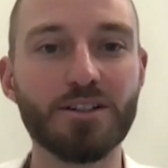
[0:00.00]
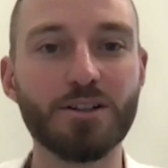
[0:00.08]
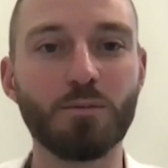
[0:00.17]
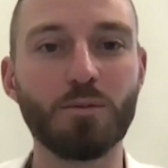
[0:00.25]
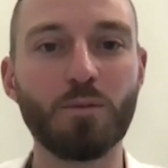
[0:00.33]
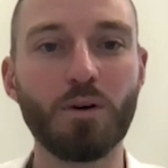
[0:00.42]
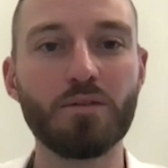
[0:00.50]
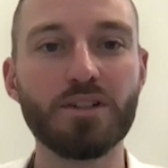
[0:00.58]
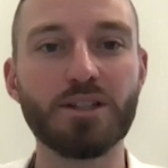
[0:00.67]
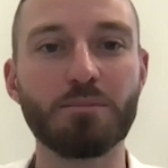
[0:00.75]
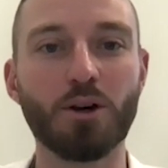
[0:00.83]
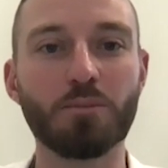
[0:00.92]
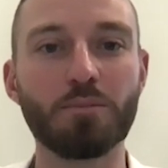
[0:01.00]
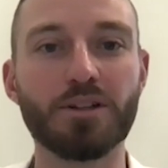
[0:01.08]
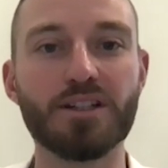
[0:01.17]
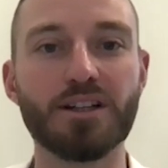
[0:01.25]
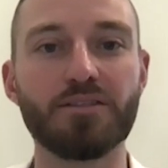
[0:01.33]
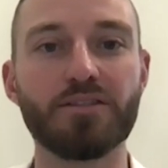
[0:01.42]
So what was the
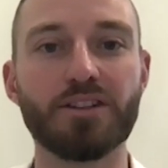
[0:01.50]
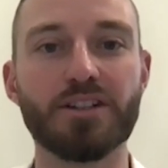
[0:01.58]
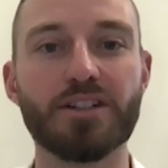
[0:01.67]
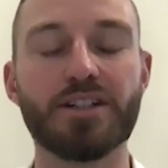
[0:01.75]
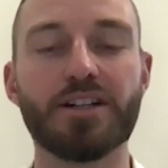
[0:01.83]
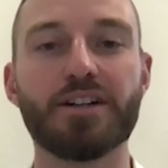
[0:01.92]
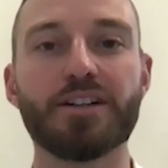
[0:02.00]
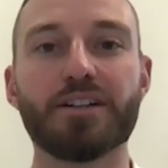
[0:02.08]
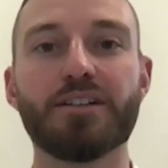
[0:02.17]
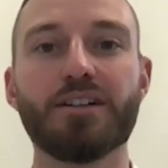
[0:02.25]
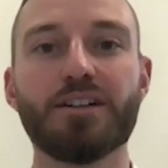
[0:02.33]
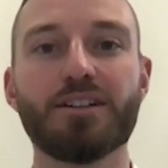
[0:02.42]
purpose of this study?